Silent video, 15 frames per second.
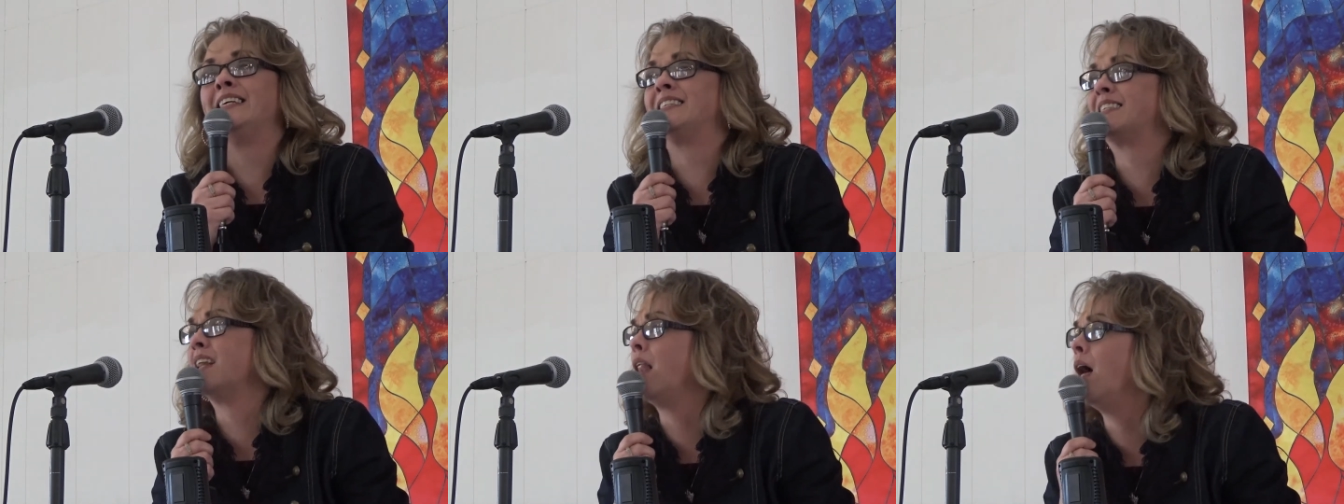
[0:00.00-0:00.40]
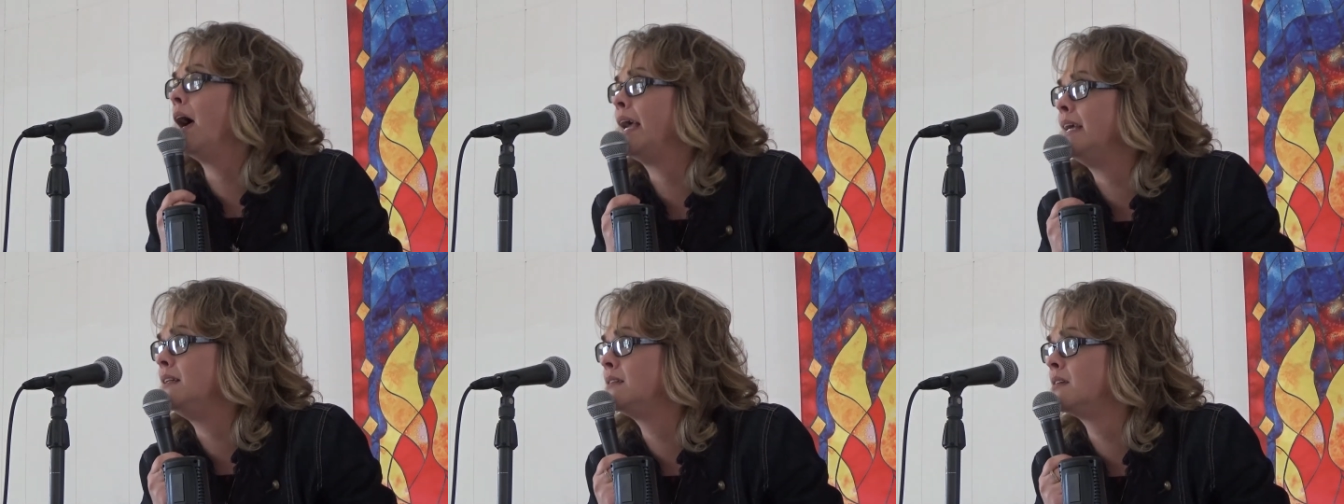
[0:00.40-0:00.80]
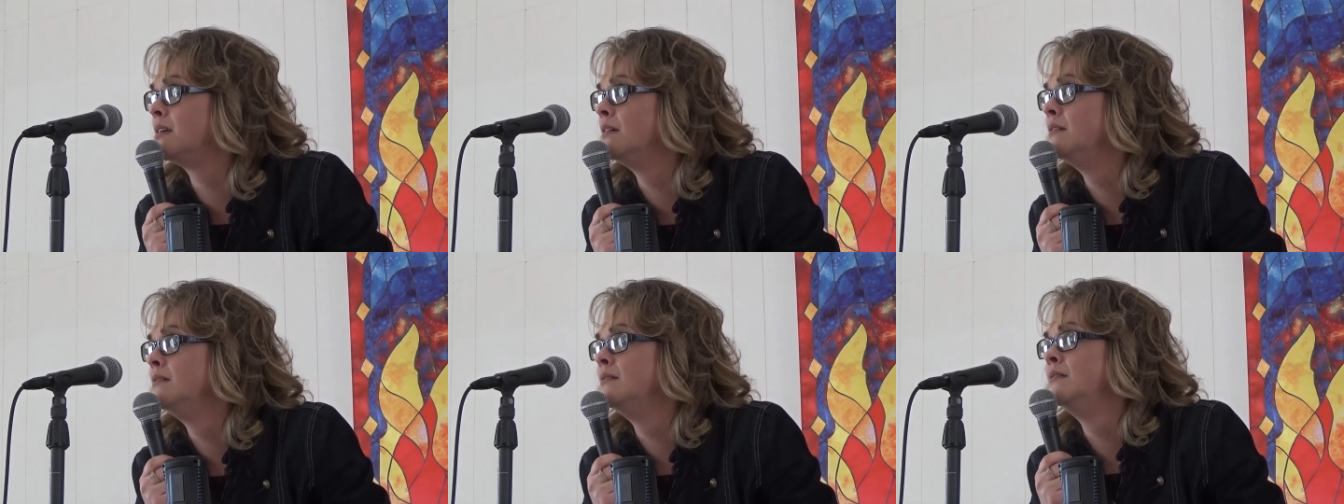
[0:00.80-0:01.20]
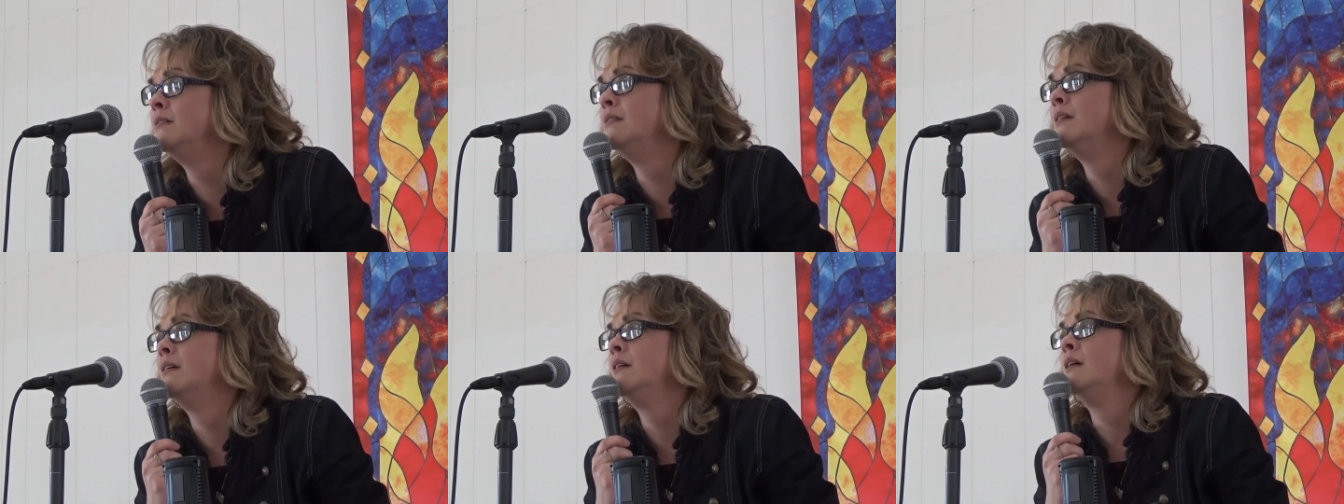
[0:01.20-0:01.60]
it's light.
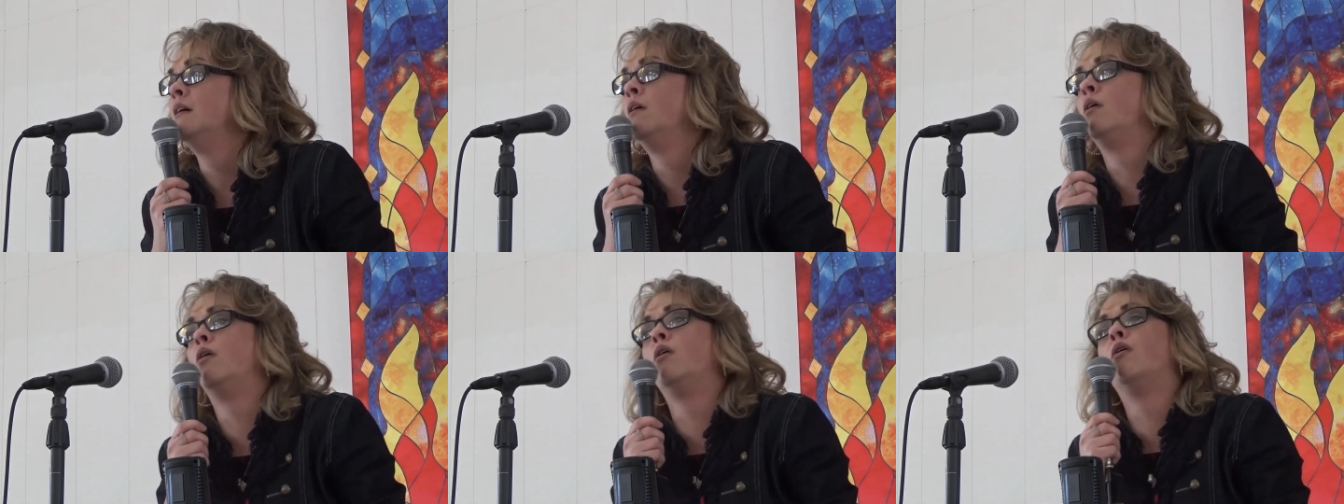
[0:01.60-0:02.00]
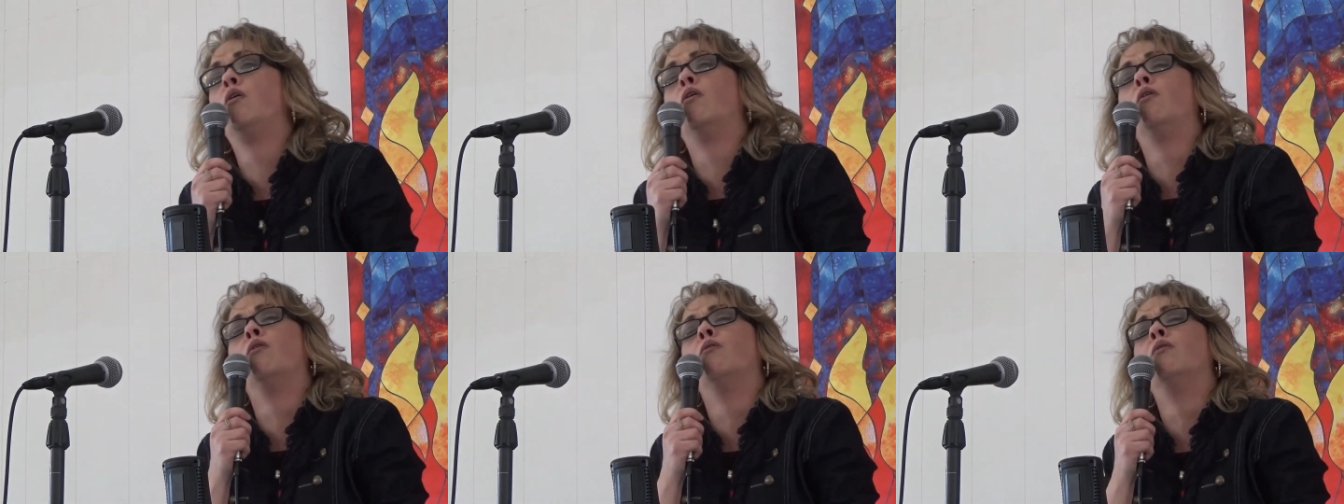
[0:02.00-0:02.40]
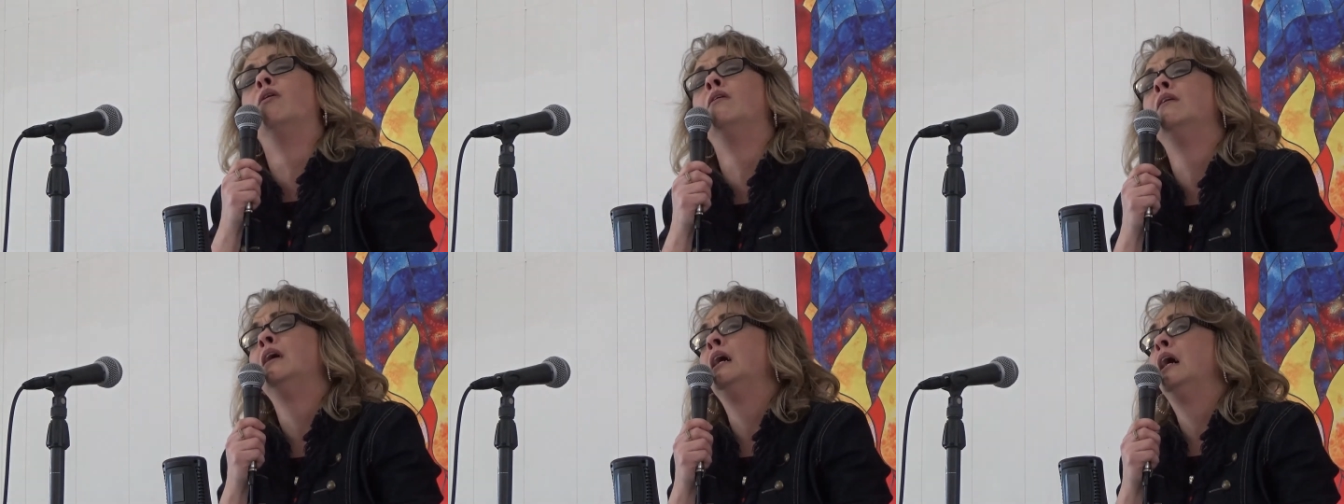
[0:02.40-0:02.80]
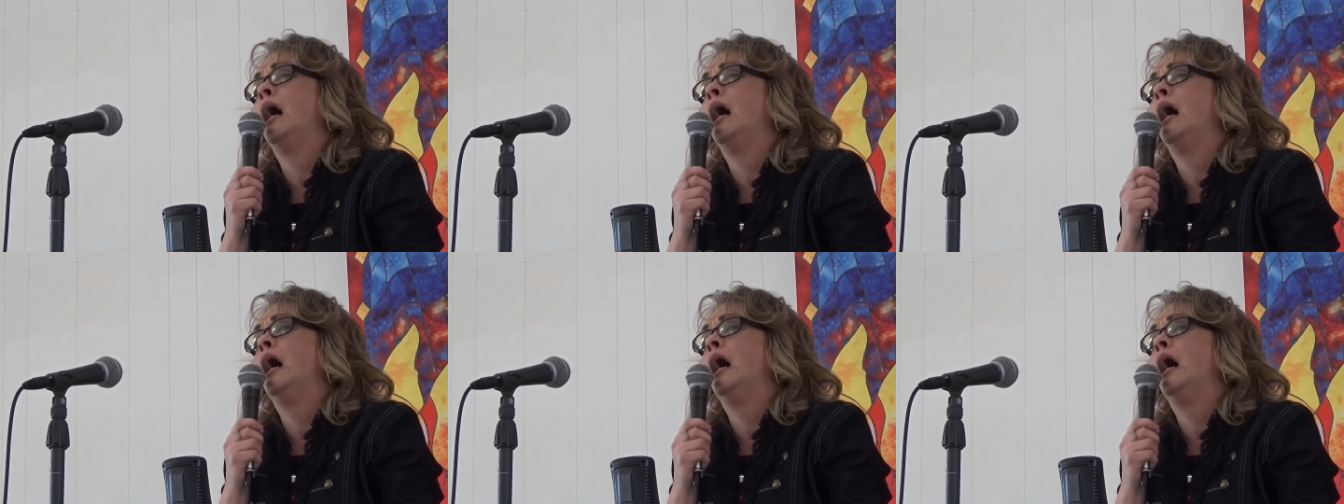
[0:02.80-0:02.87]
Oh,